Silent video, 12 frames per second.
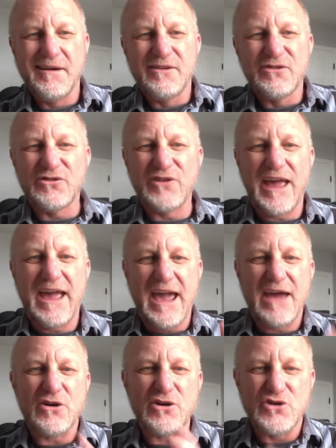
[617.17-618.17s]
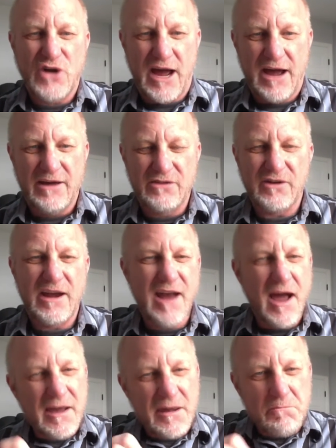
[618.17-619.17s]
stay energized, and
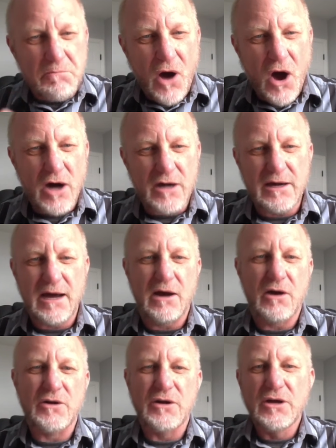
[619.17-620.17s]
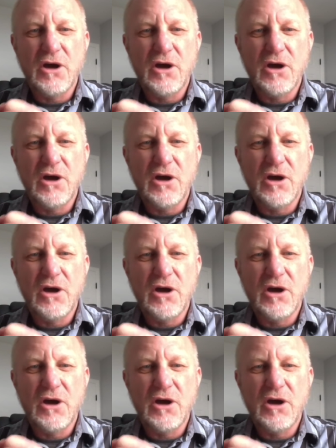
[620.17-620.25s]
not get bogged down